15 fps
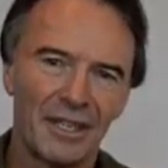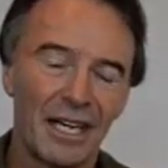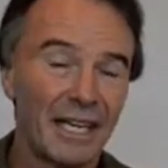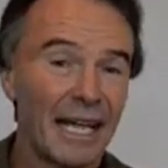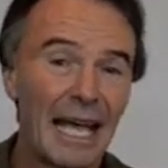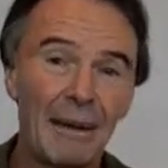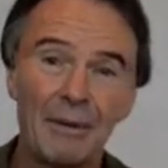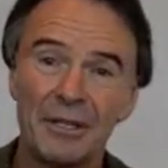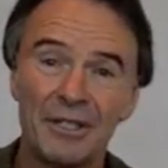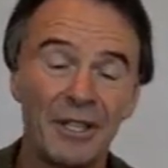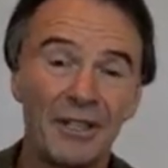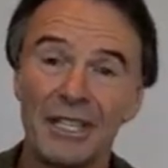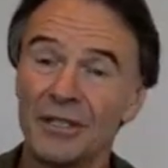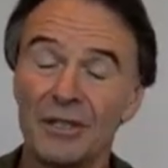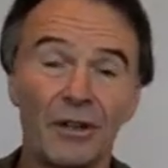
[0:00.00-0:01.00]
and habits
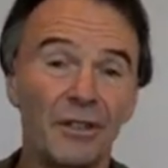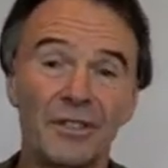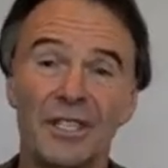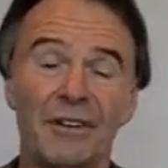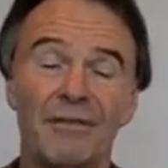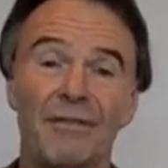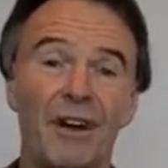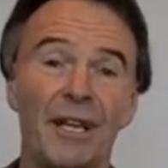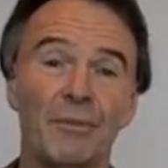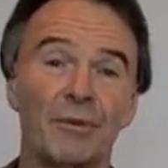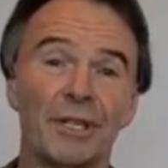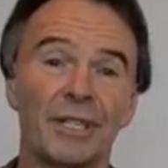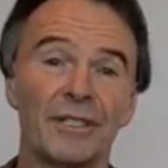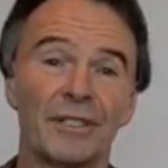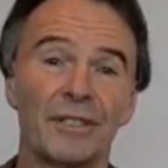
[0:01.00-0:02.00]
are these concept
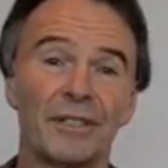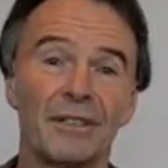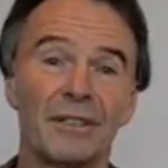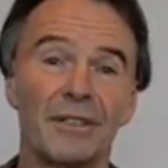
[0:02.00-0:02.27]
frameworks,